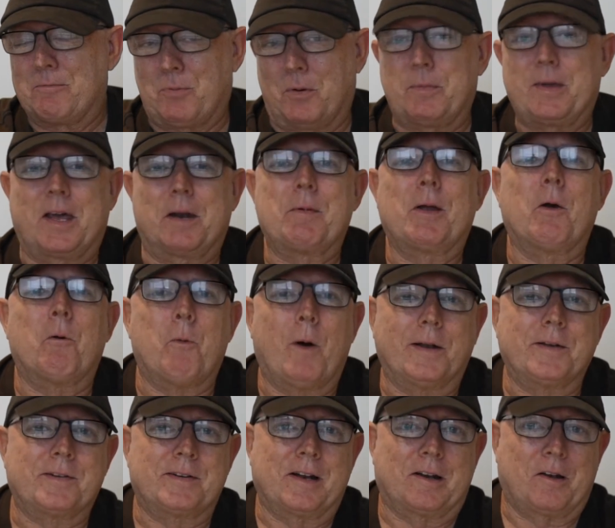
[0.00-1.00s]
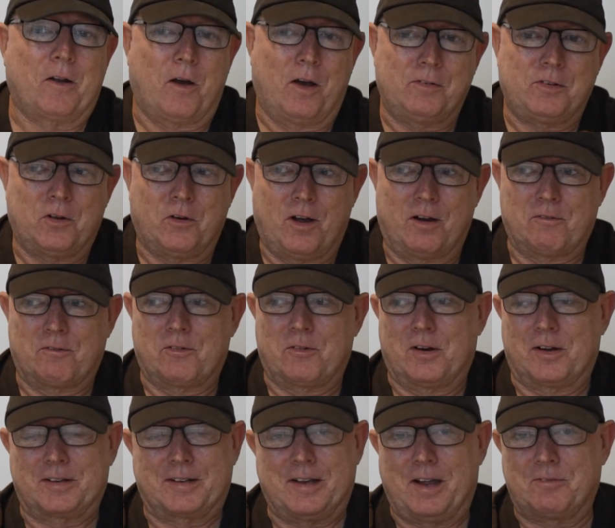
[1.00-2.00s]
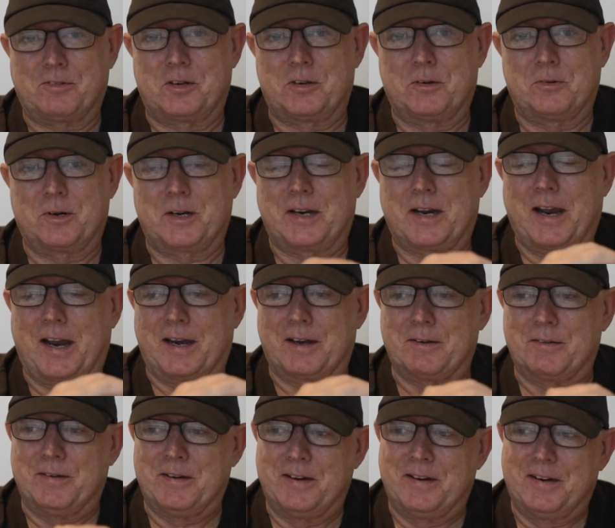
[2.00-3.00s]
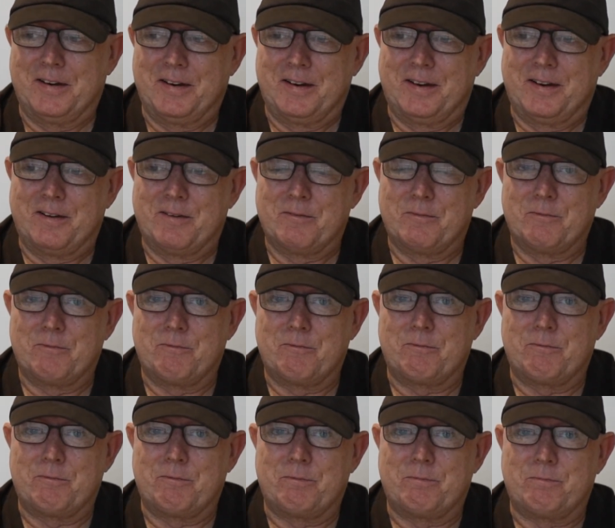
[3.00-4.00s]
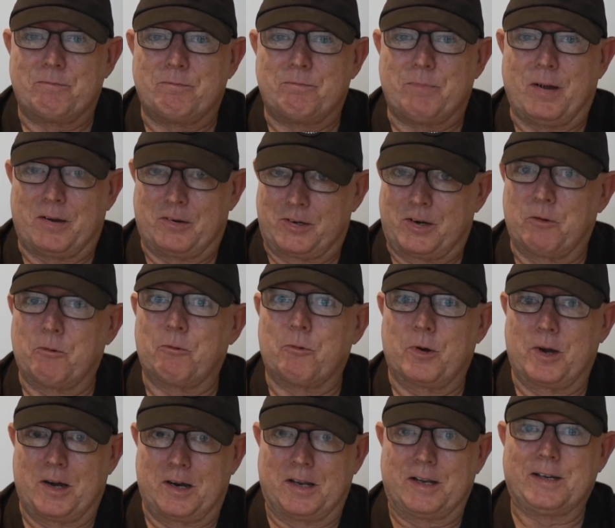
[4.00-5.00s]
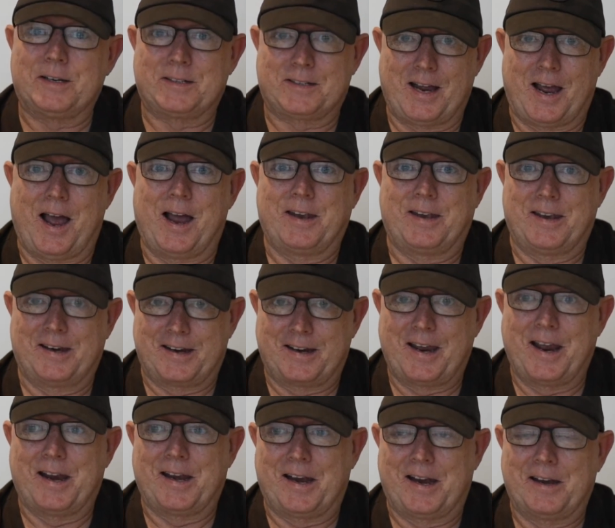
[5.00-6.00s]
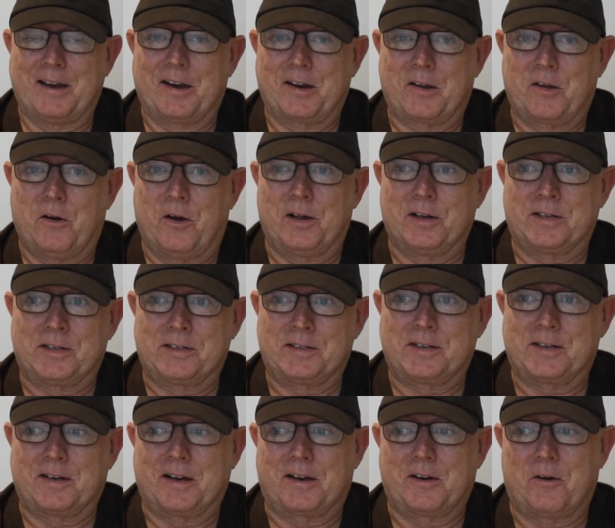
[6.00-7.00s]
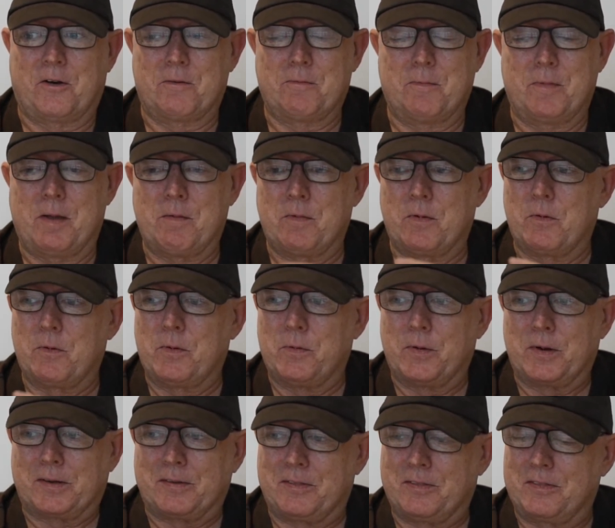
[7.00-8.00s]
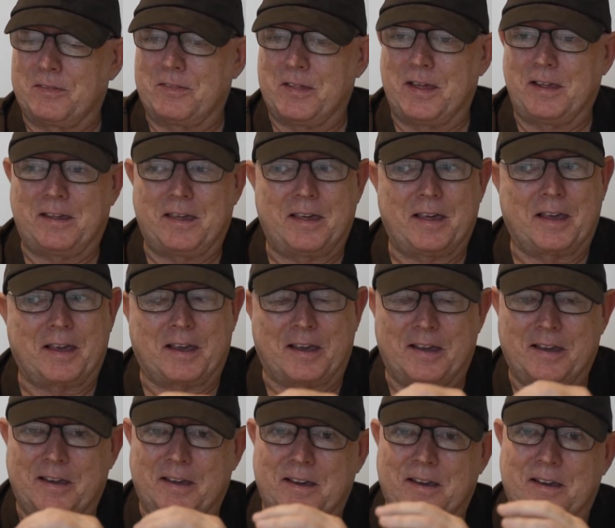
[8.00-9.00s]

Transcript: probably going to be a once in a lifetime for us. Love to do it again. But you really start to get into costs. And I remember we were thinking,